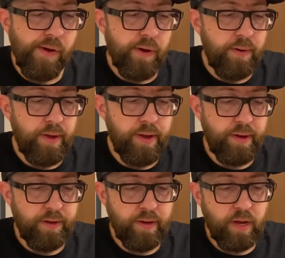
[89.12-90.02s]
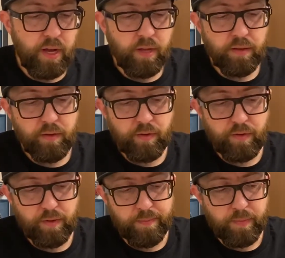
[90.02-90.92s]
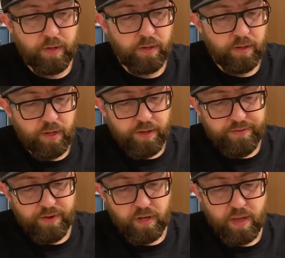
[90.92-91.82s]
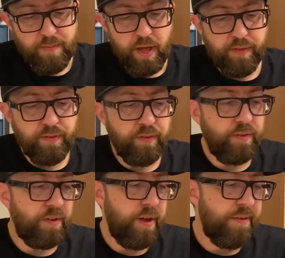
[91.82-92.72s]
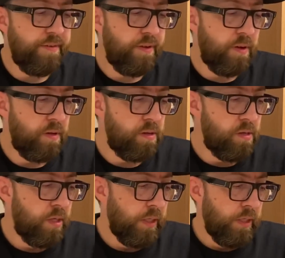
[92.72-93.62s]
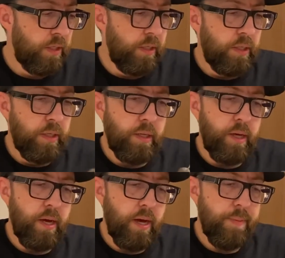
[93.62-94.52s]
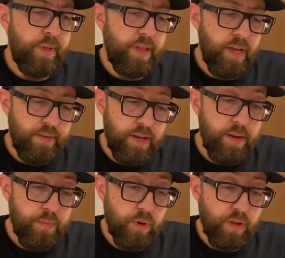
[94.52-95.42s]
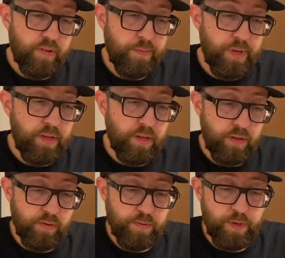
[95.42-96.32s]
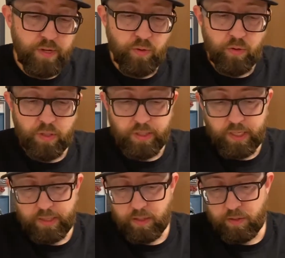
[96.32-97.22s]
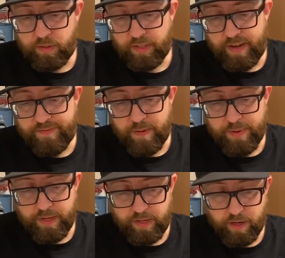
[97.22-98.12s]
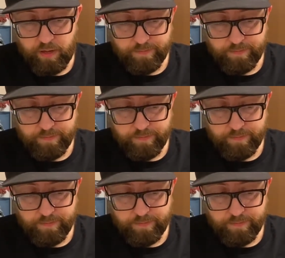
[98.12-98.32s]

and there's some funky bends and stuff, but they did put on some detail that was pretty cool. Like, they got a little safety pin here